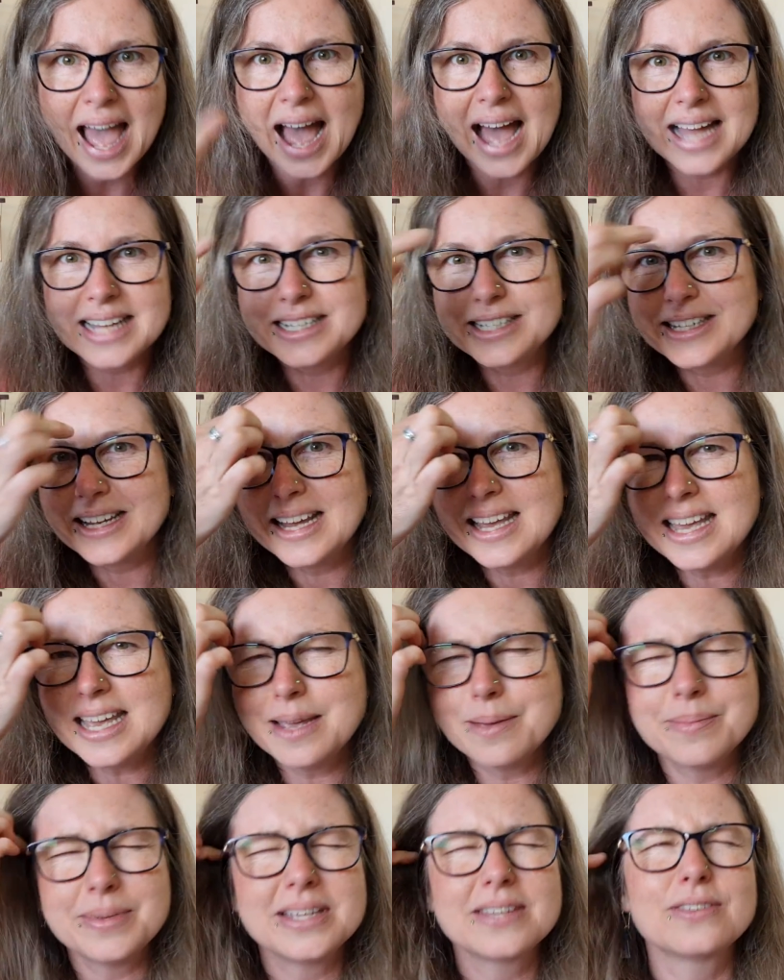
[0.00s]
And to
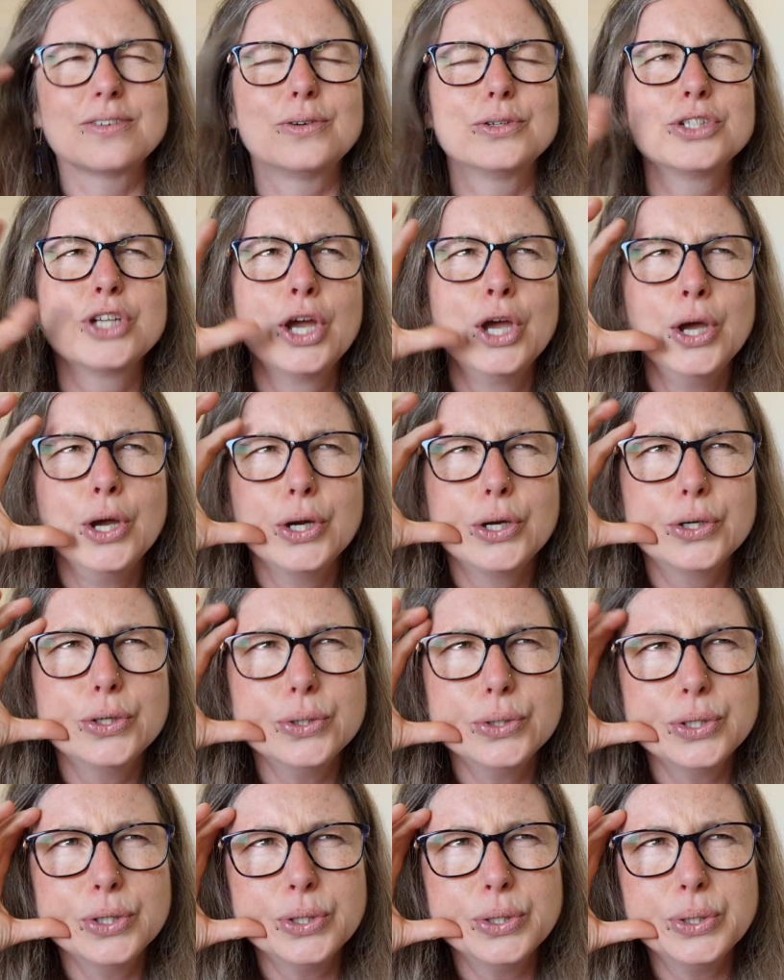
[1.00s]
him, he thought,
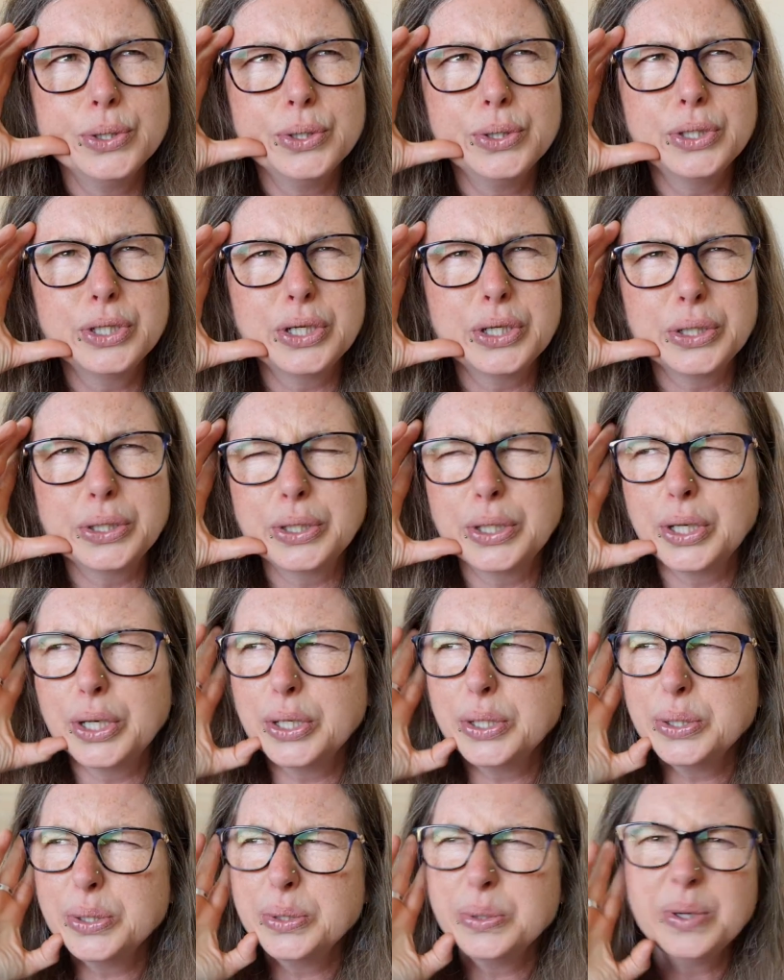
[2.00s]
cuckoo,
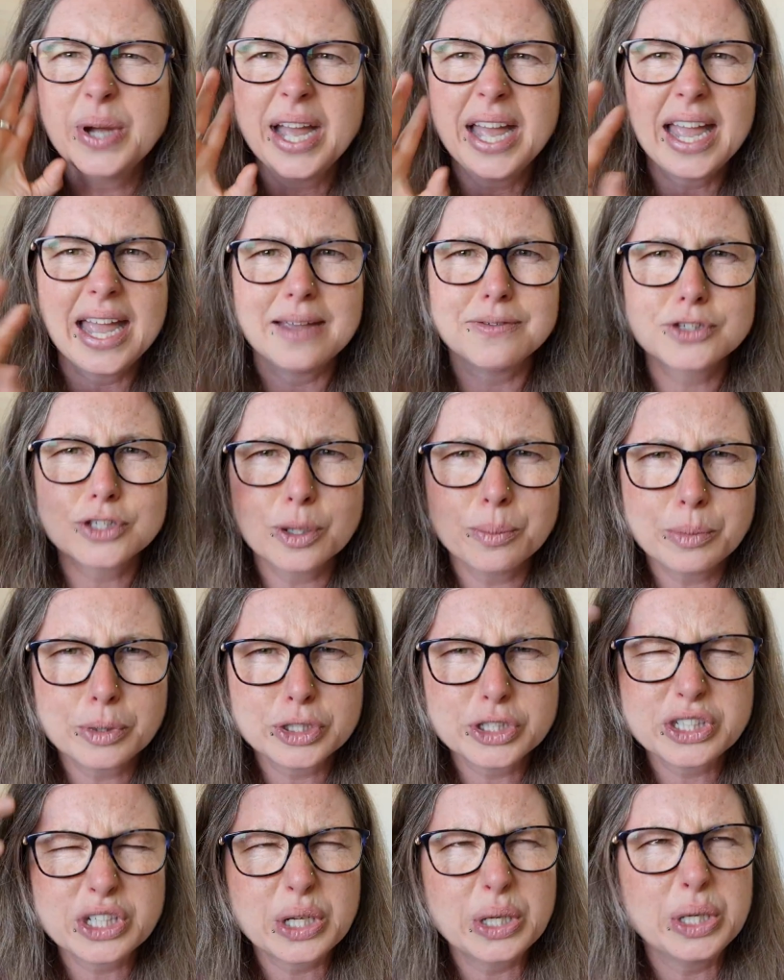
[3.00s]
cuckoo. If
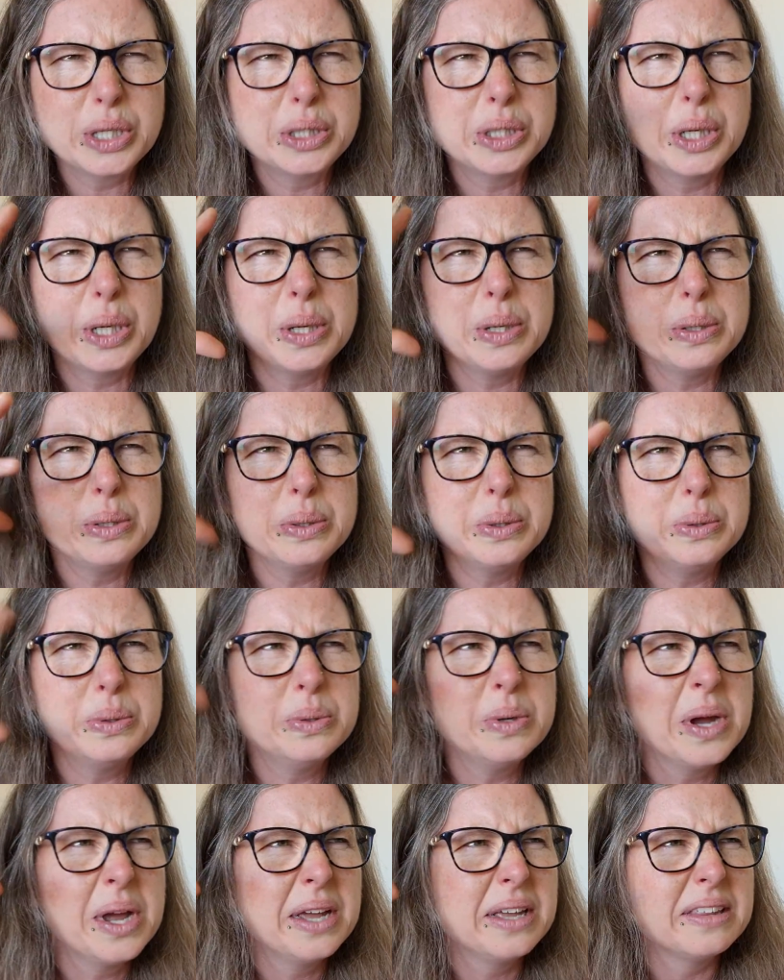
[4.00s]
someone's
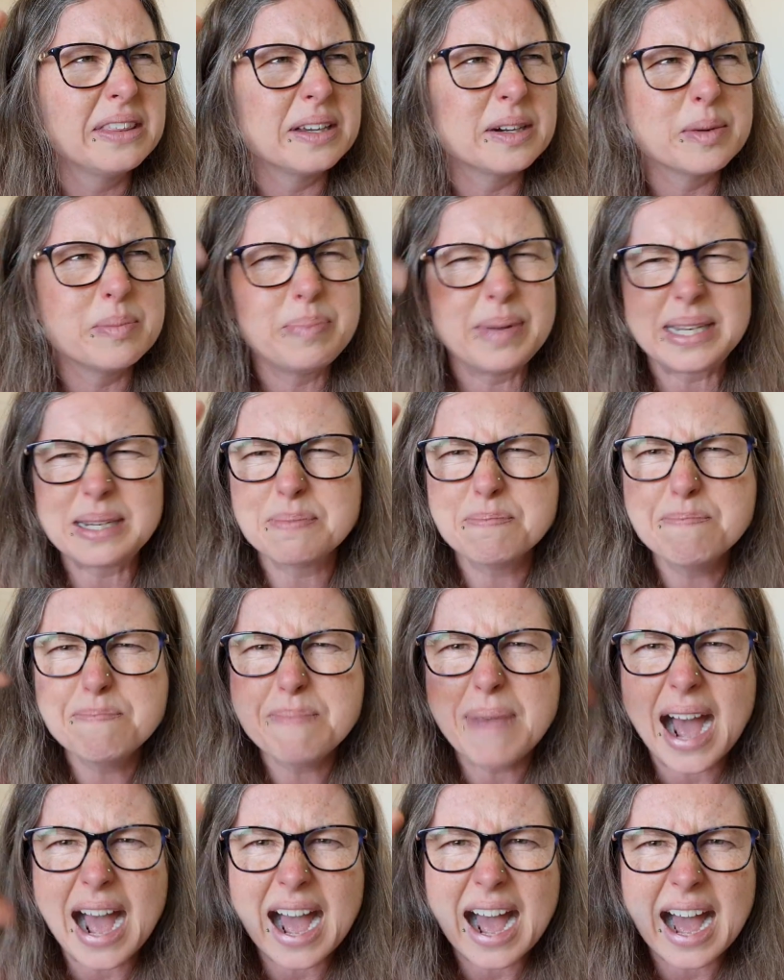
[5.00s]
cuckoo, they're a bit
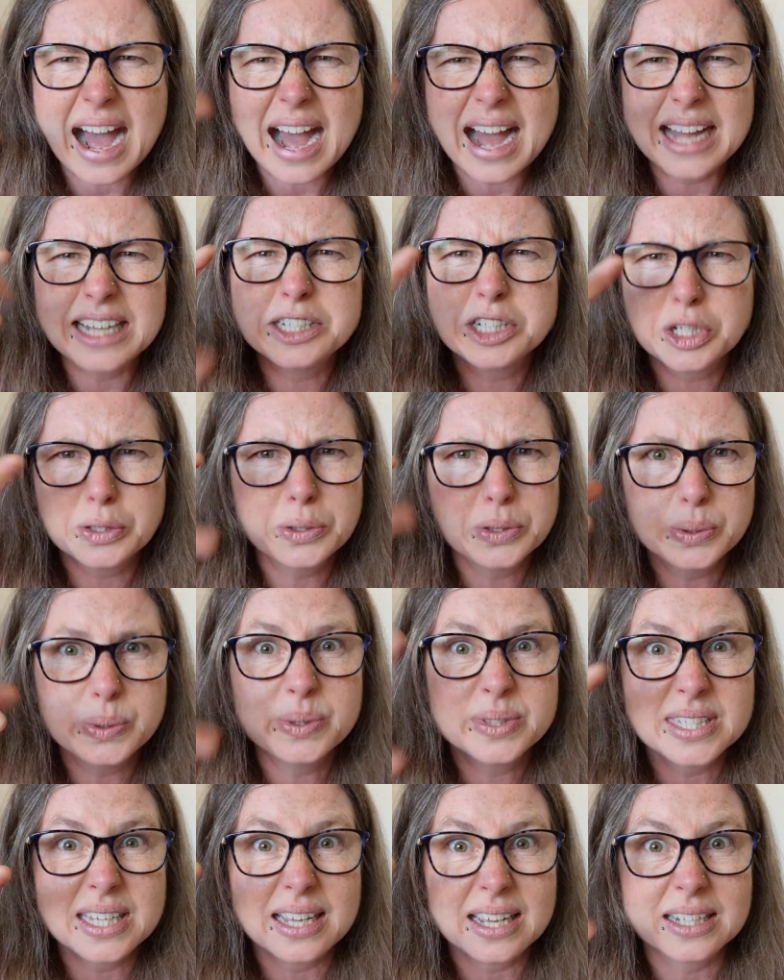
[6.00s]
mad.
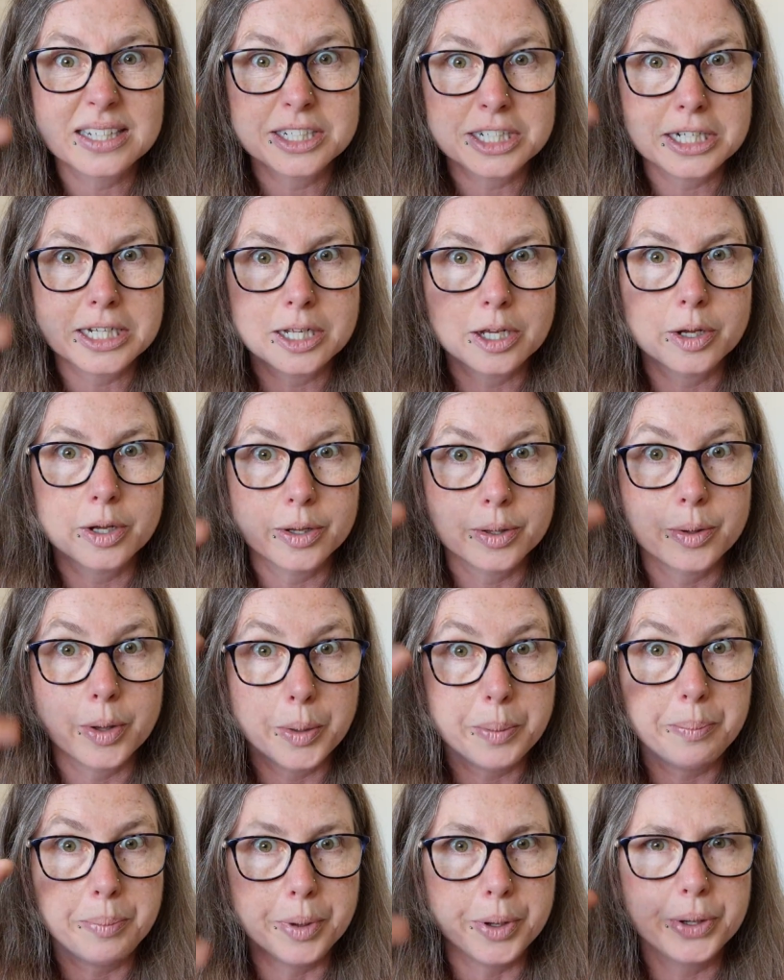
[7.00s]
Cuckoos are actually a,
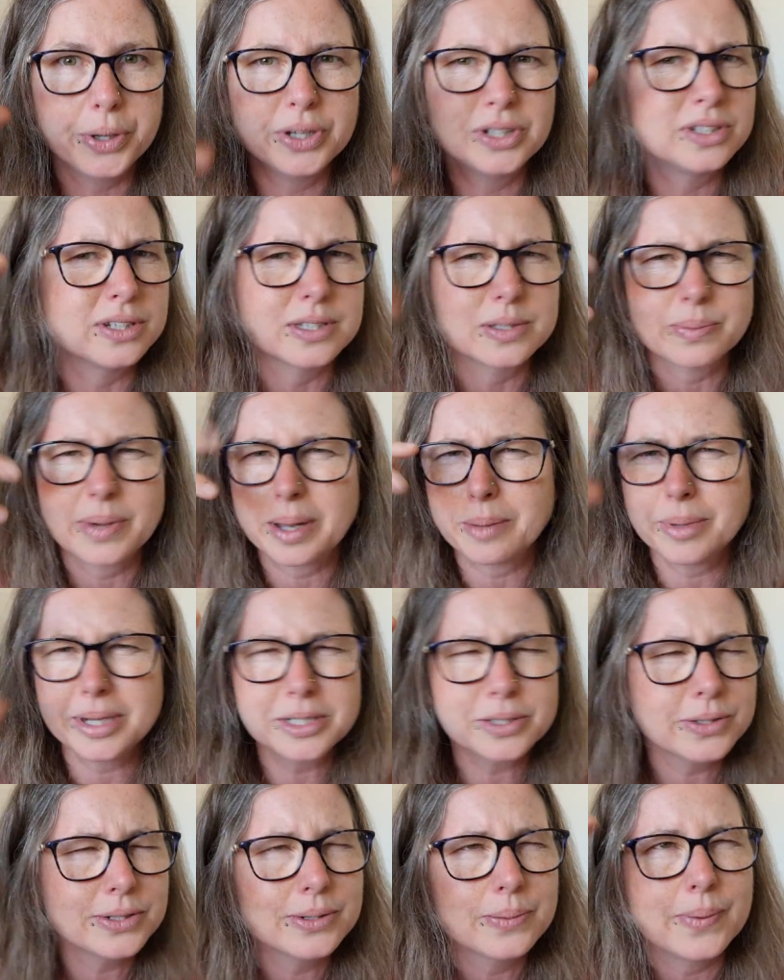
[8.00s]
a, bird as well. But I
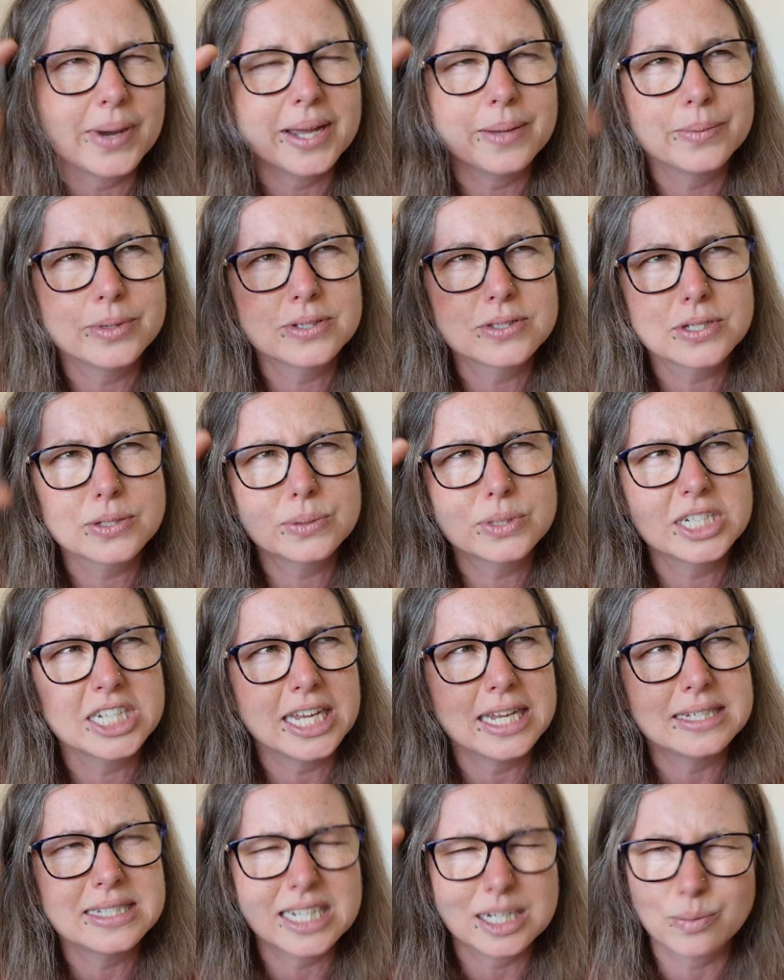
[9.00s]
don't know why we
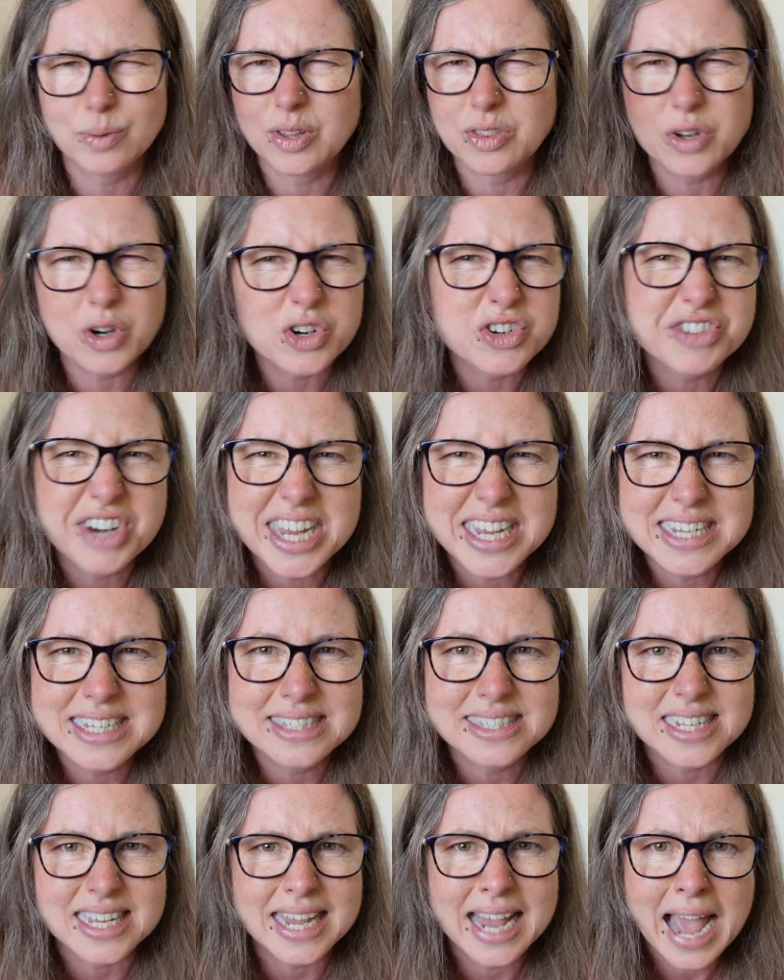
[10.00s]
associate it with
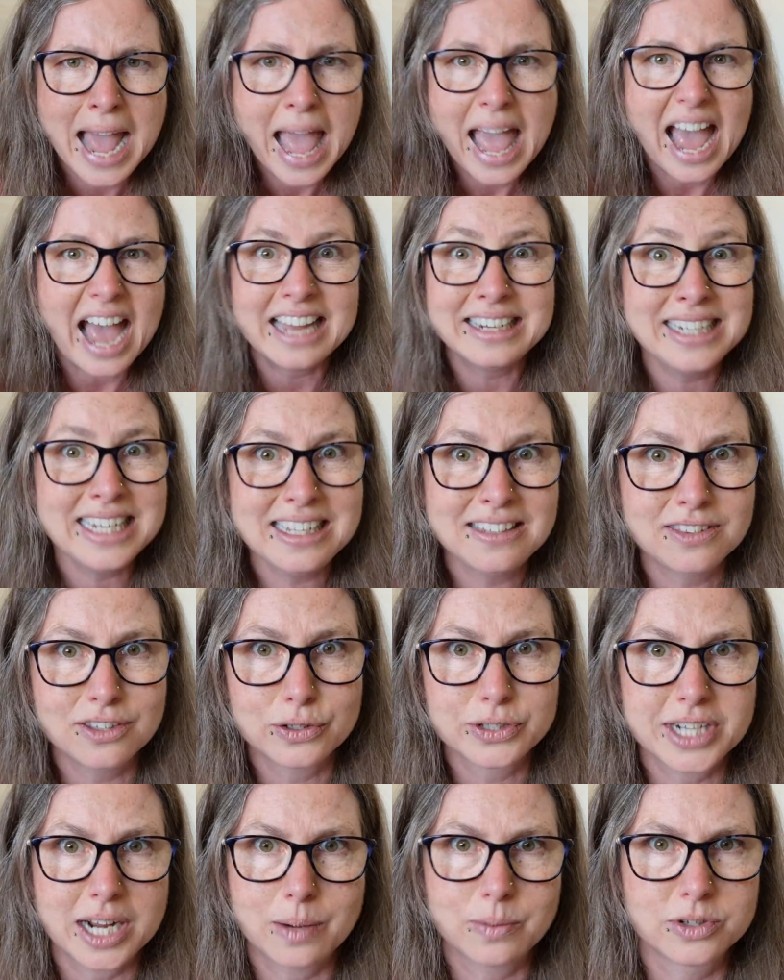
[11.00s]
crazy. And he
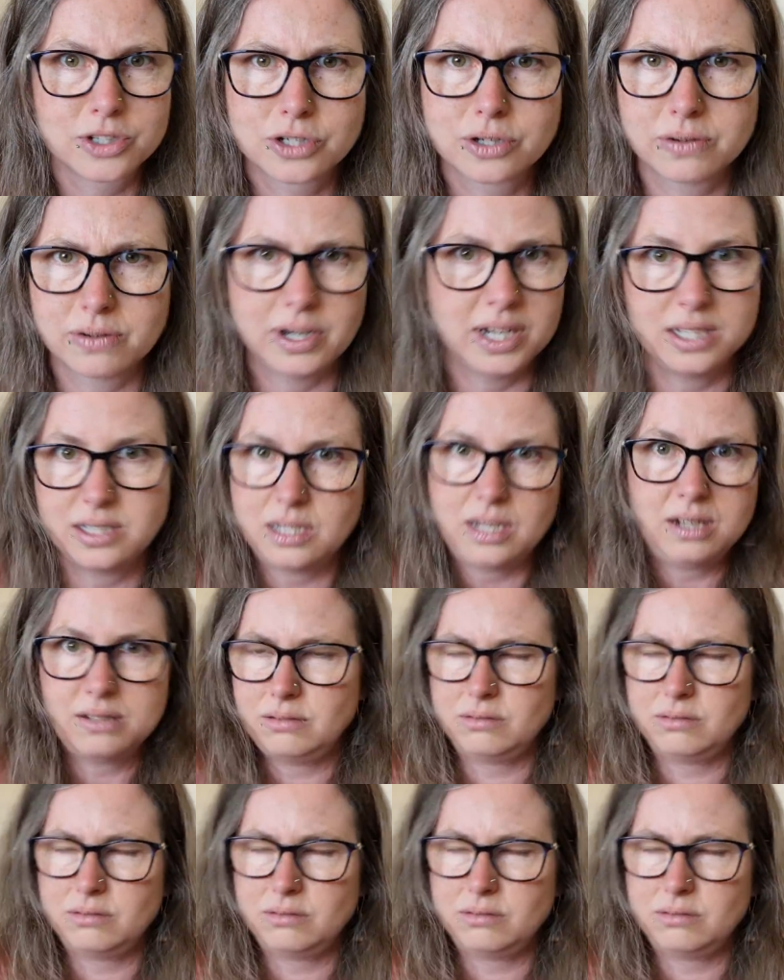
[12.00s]
thought I was crazy.